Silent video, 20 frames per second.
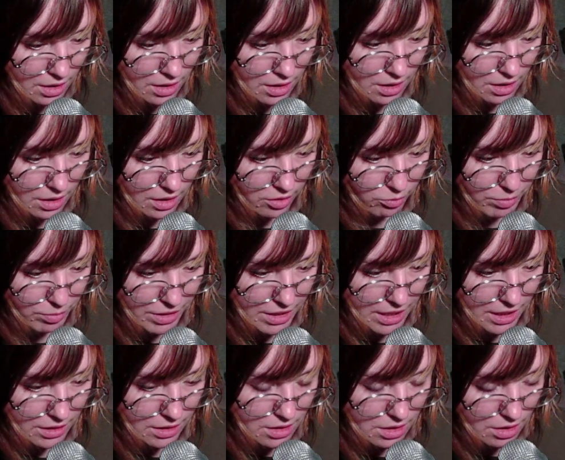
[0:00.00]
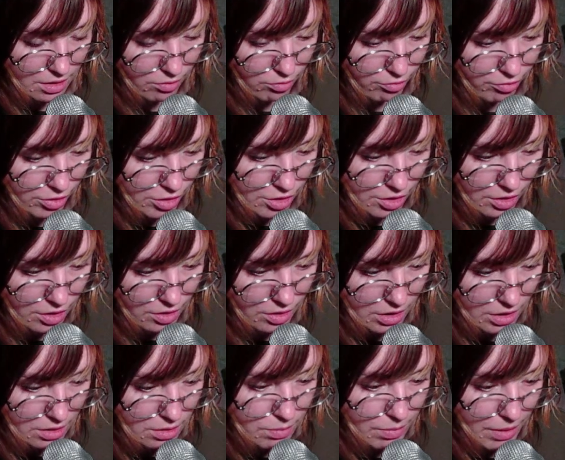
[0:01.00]
I've been hunting and fishing in
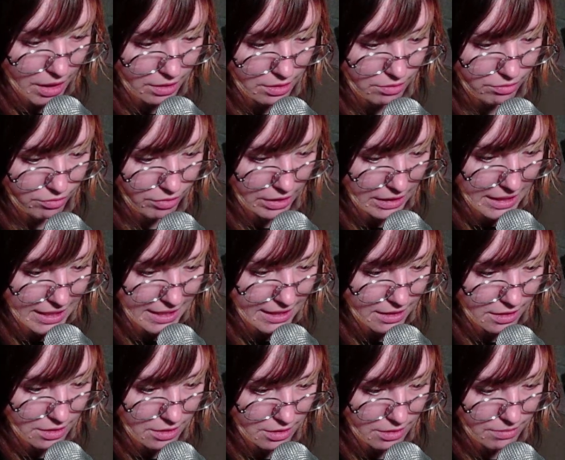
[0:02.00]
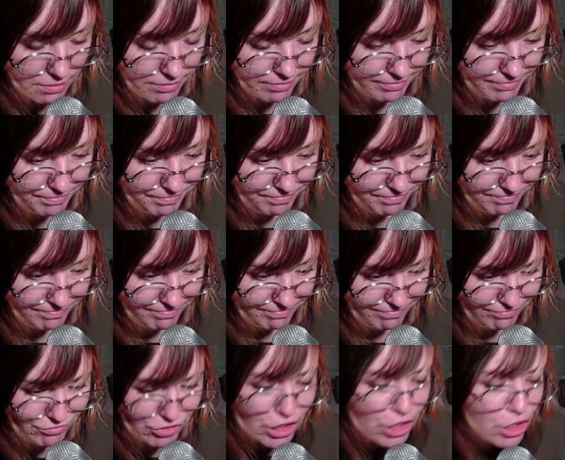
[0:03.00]
these parts for years.
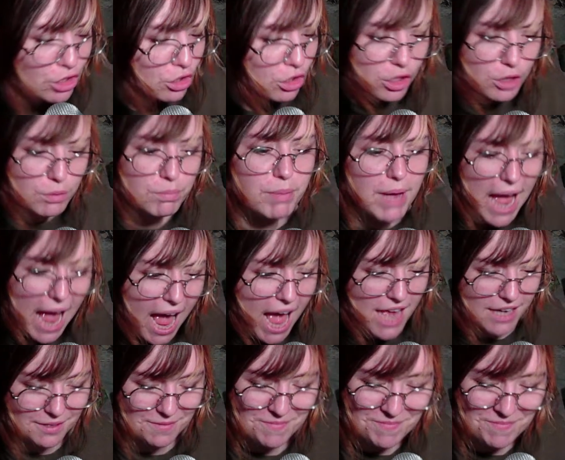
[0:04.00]
This looks bad!